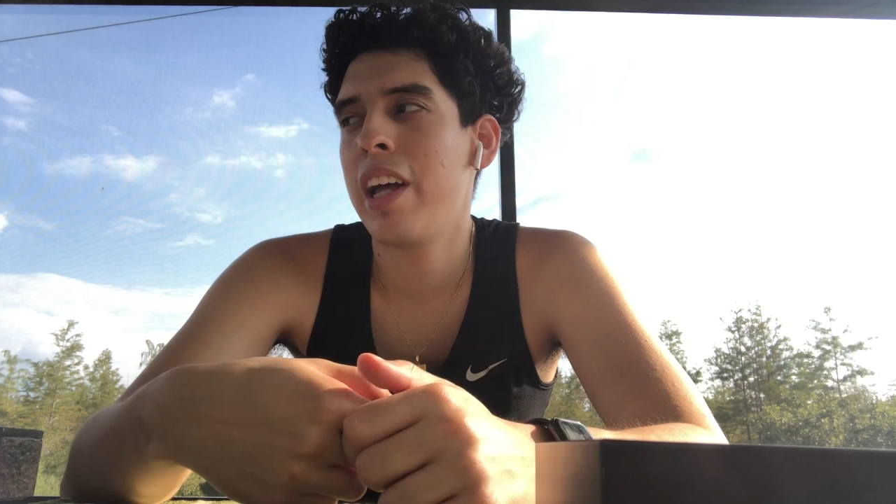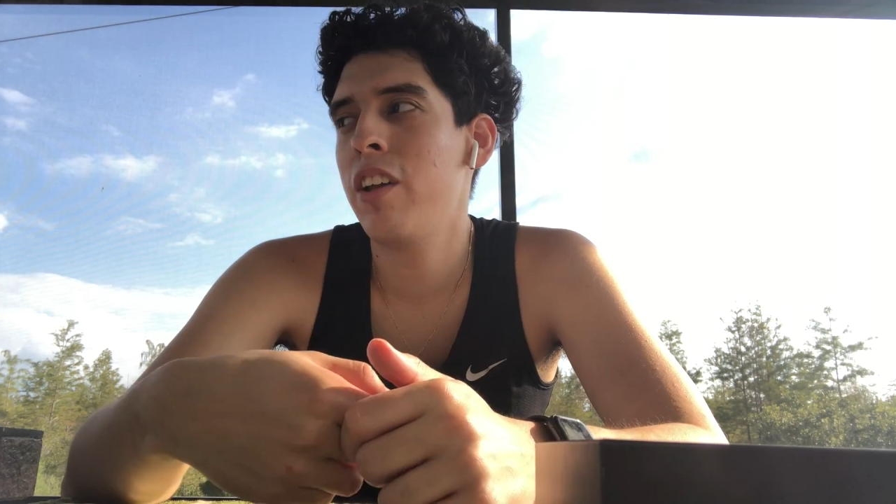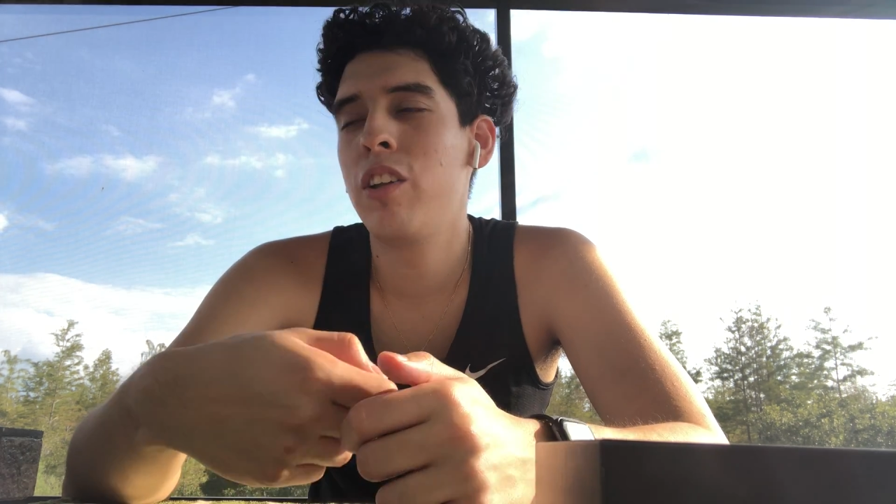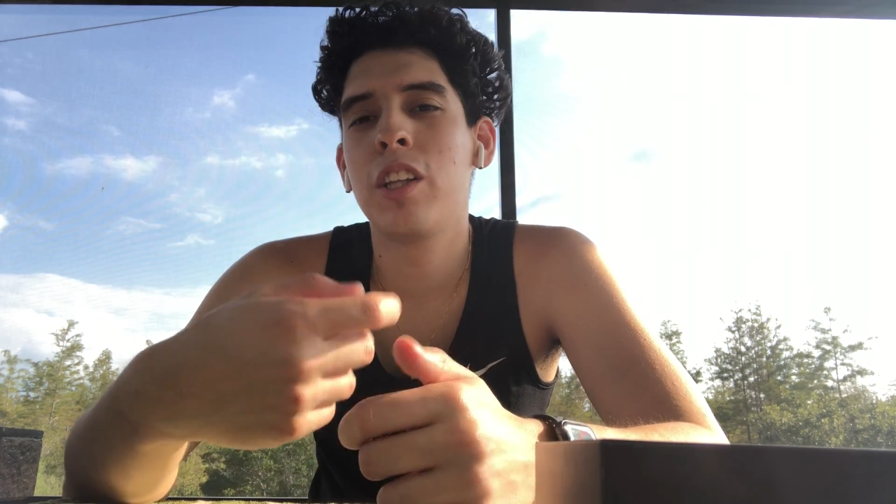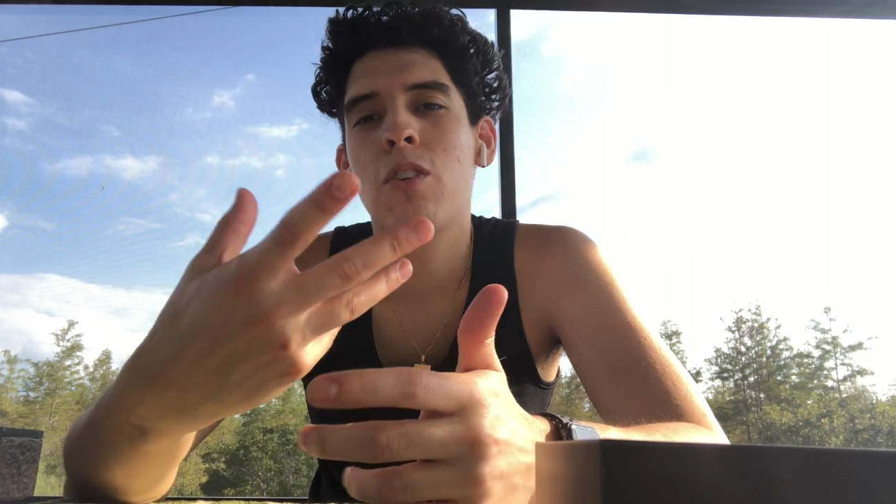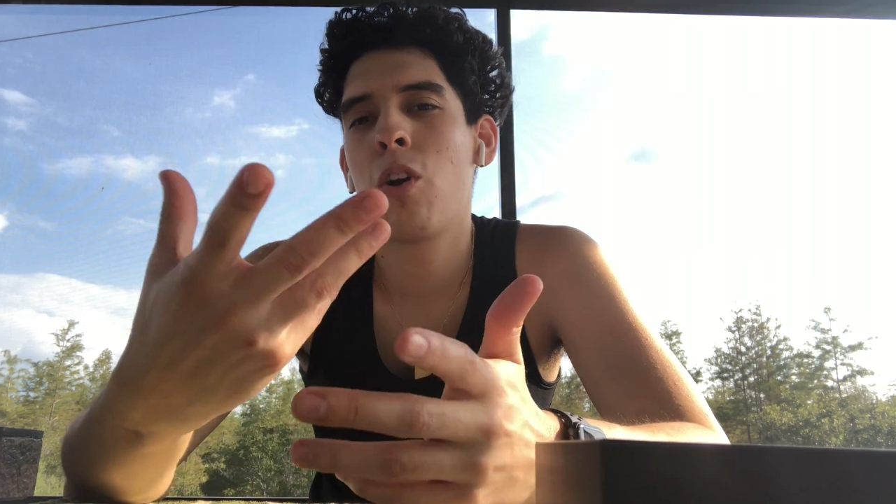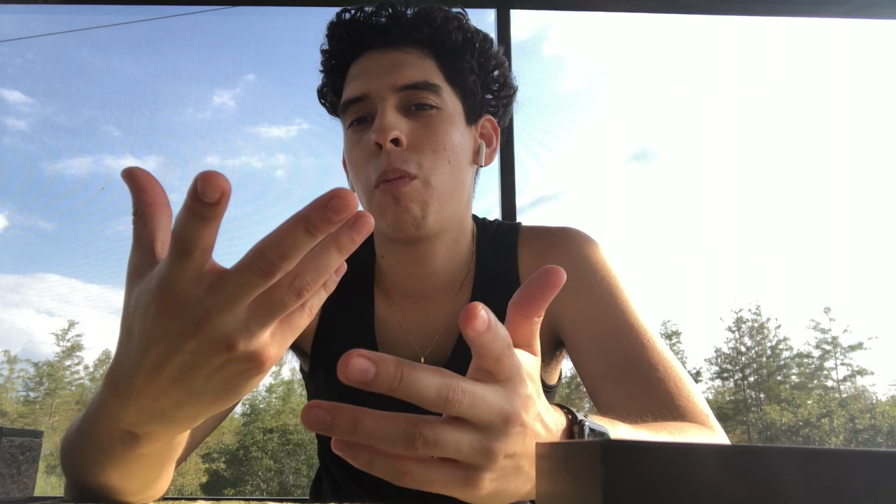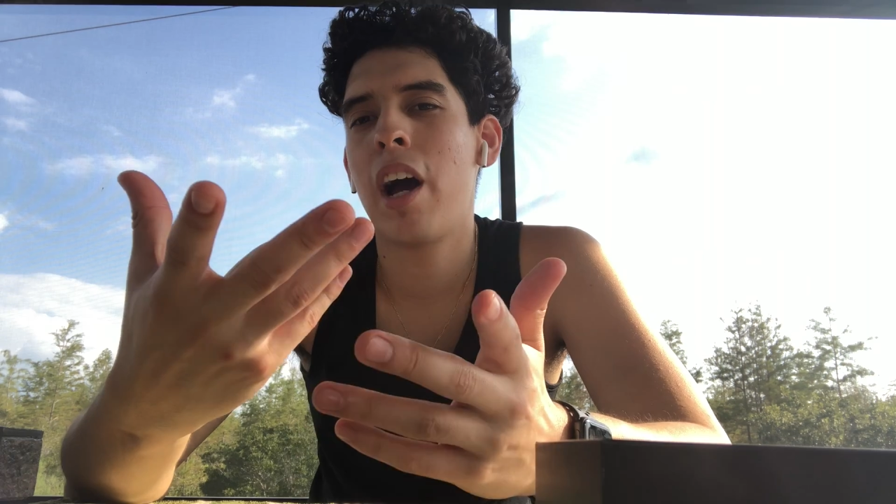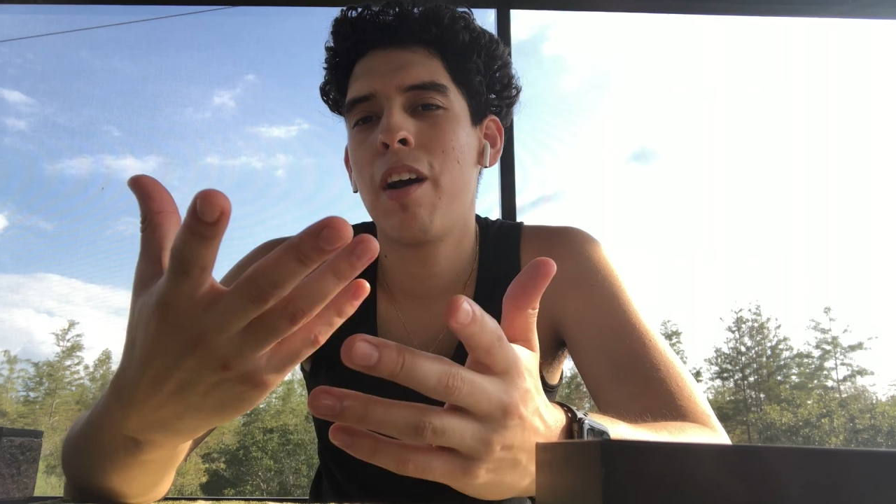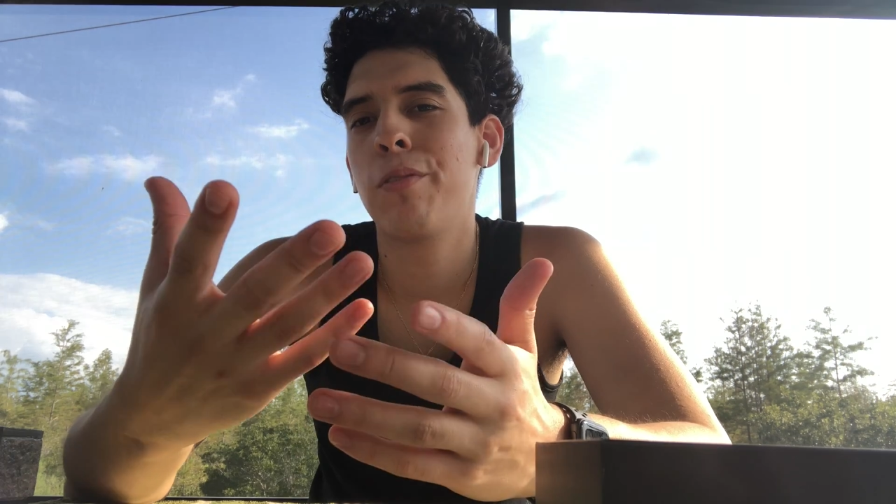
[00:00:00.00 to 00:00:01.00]
I literally throw
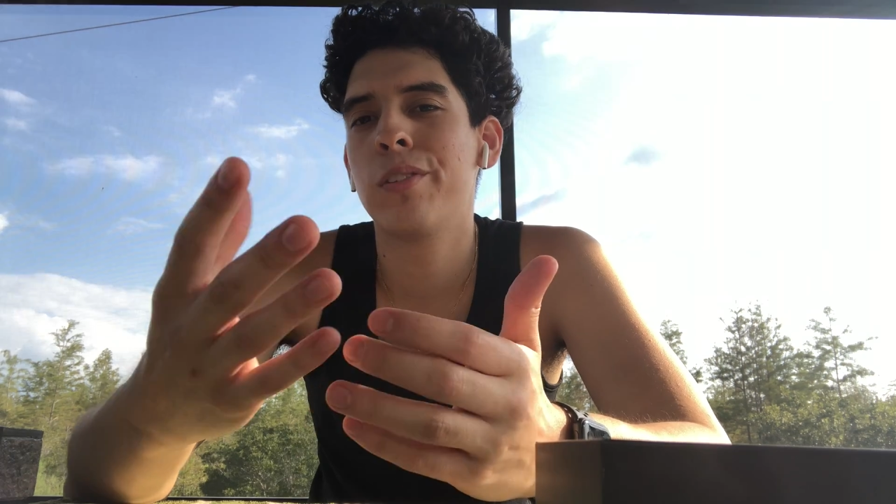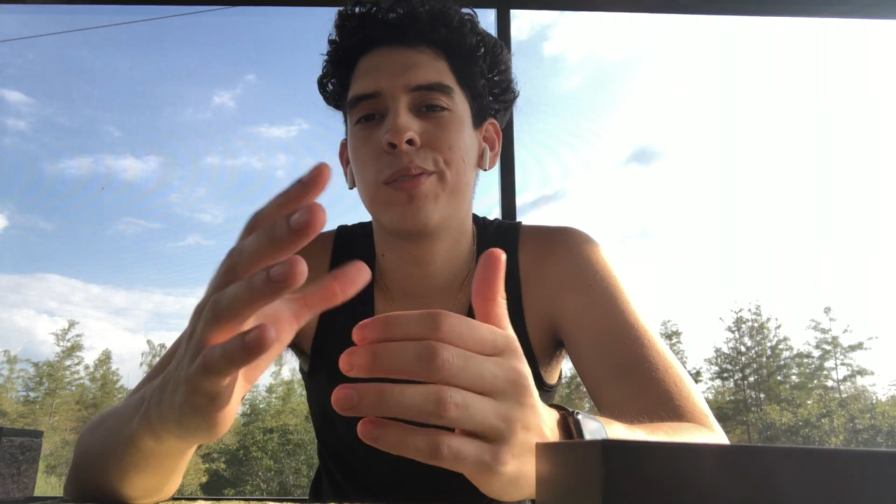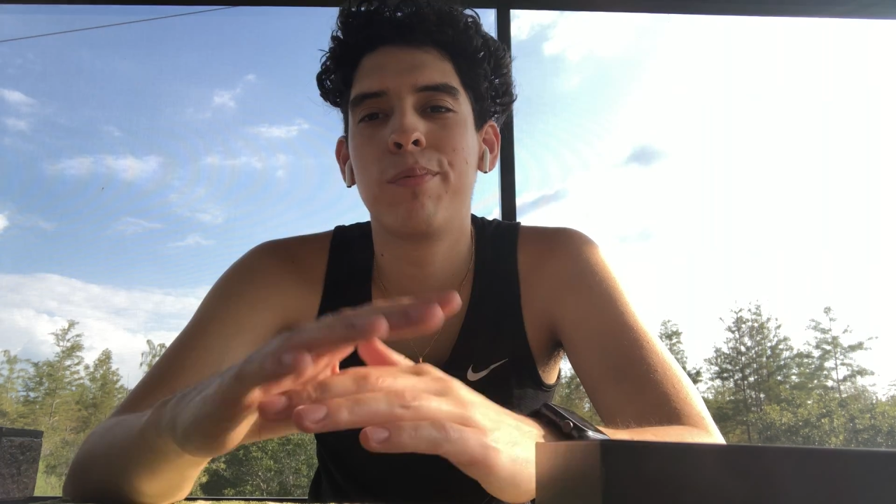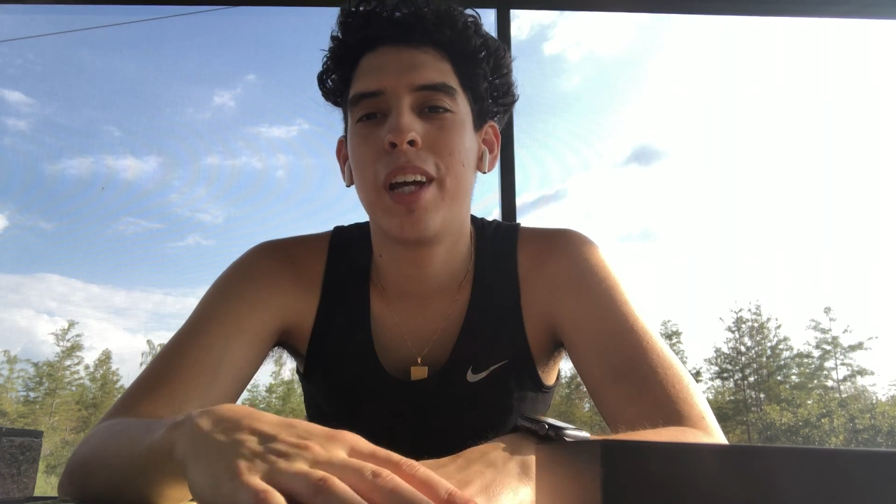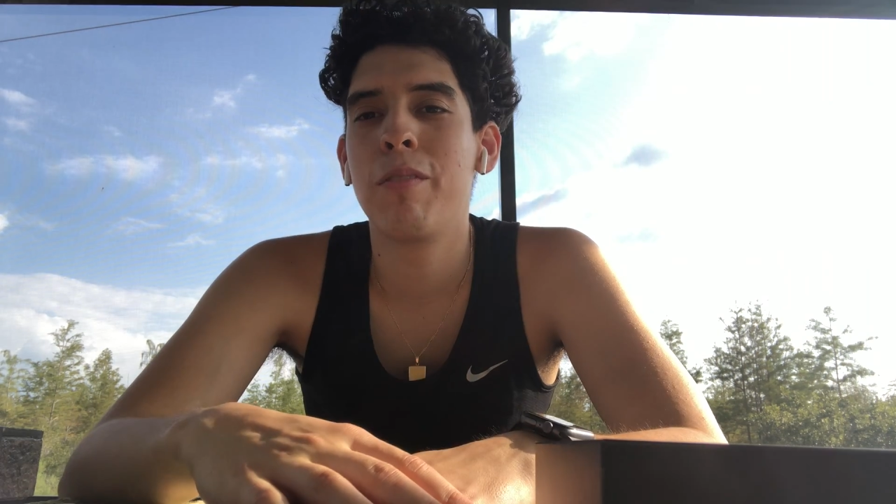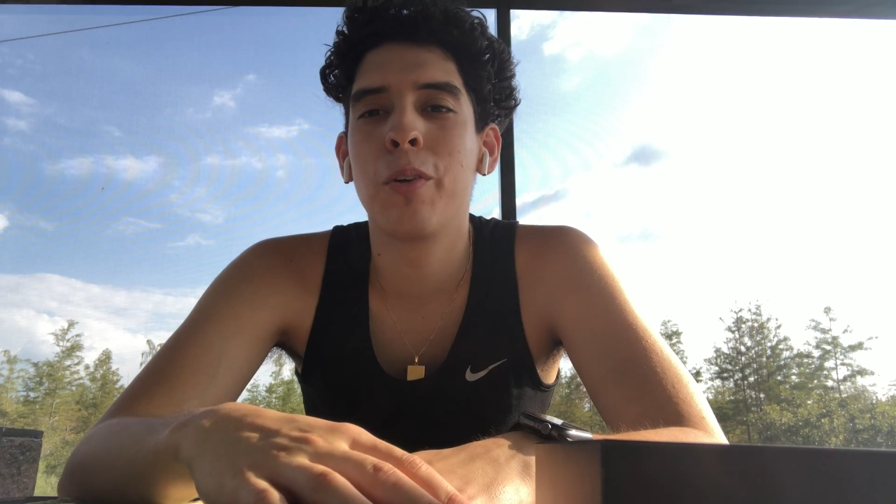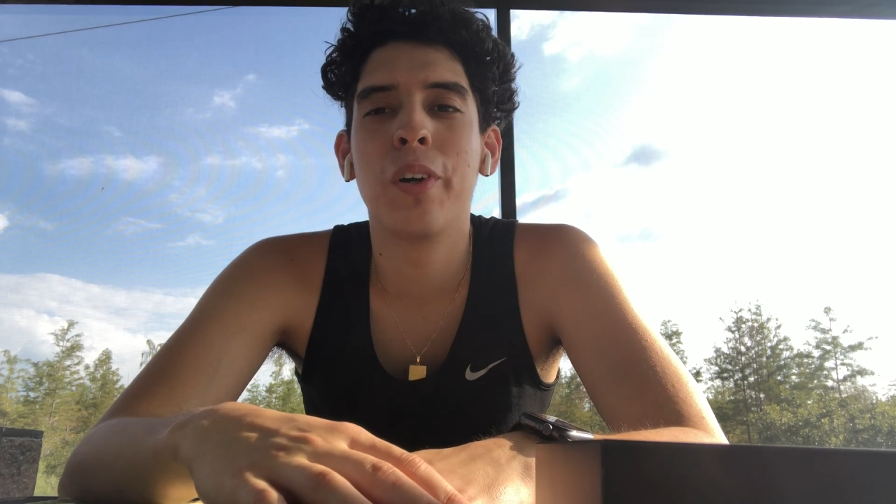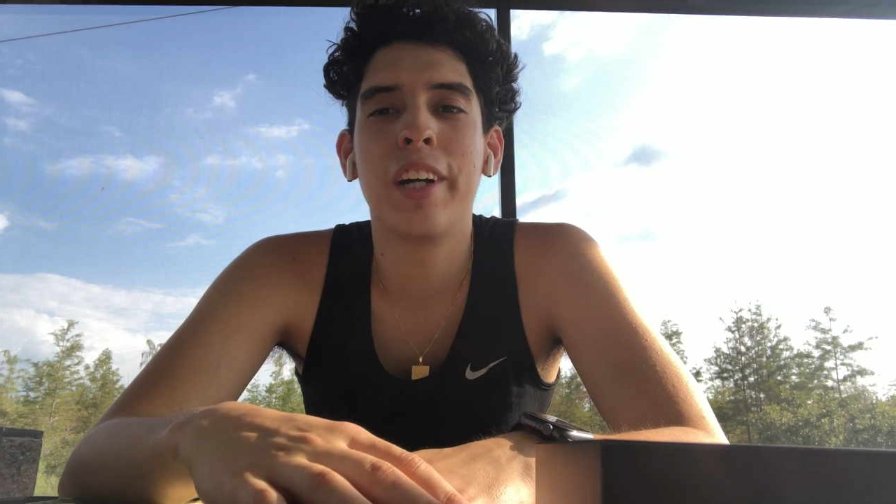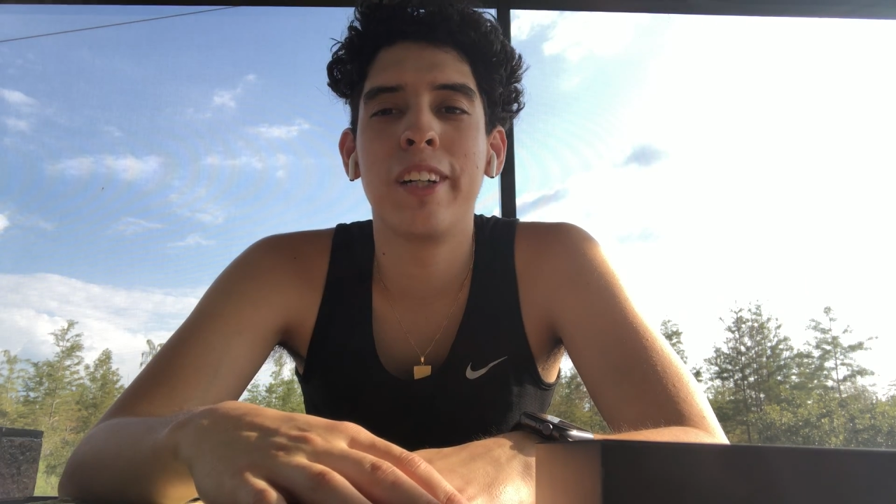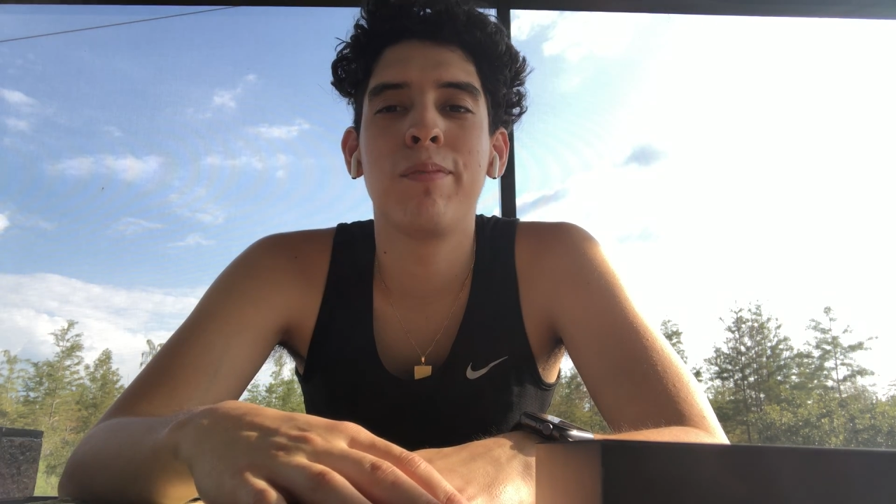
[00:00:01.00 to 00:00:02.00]
my iPhone
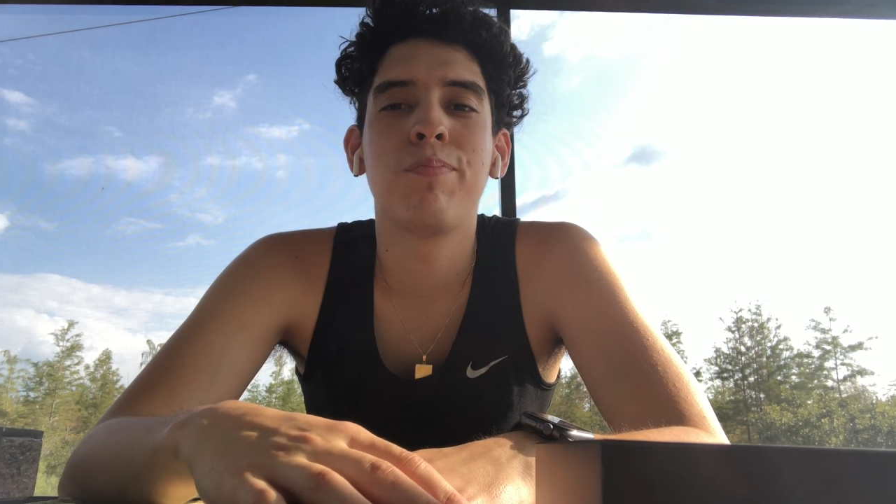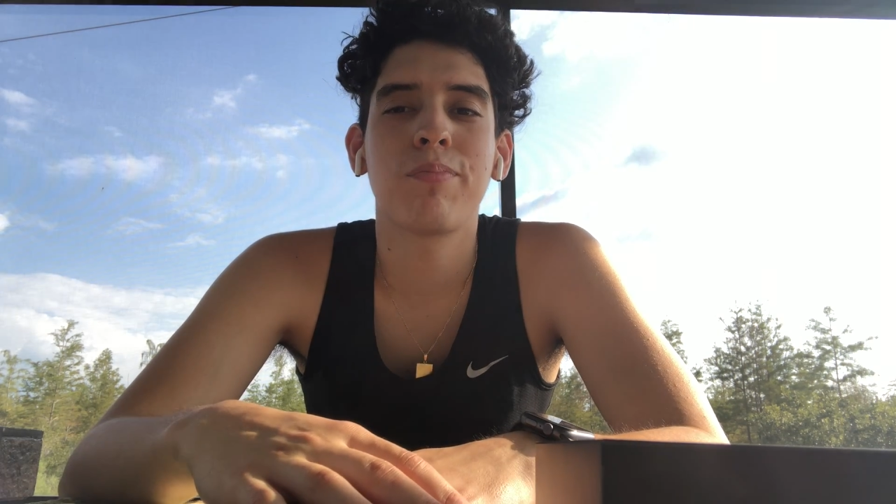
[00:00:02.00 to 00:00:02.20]
everywhere, and